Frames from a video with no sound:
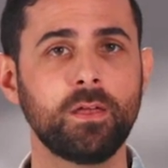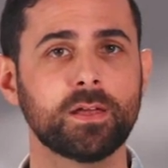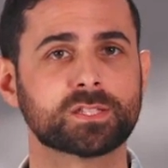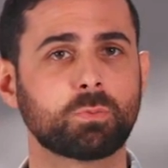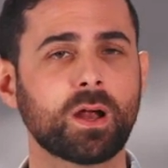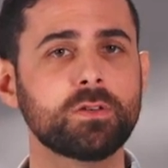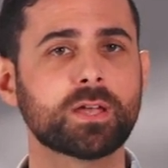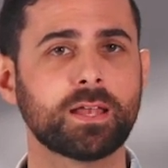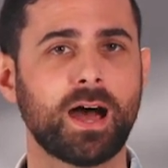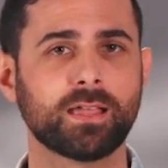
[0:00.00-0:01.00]
It's where you
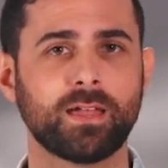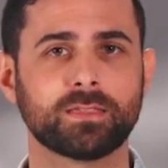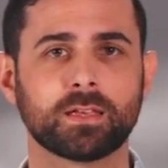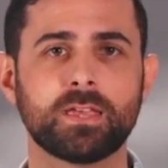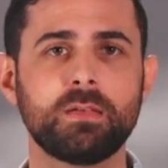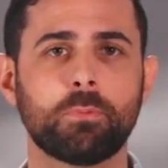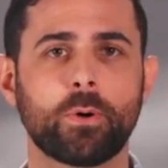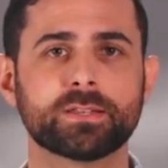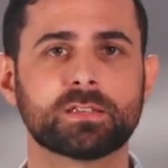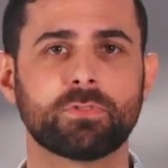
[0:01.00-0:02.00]
can highlight the key
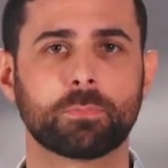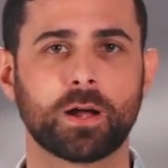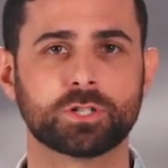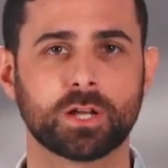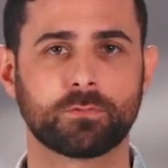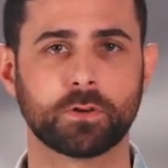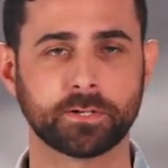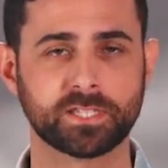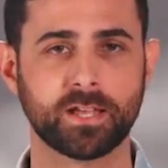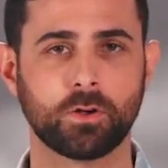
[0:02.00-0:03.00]
points of the project for your
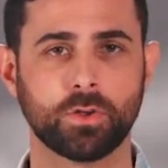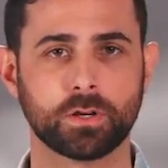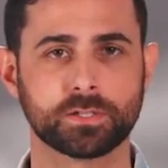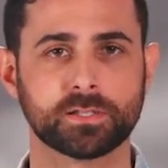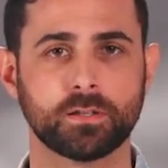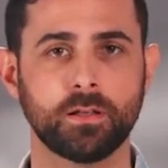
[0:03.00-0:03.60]
stakeholders.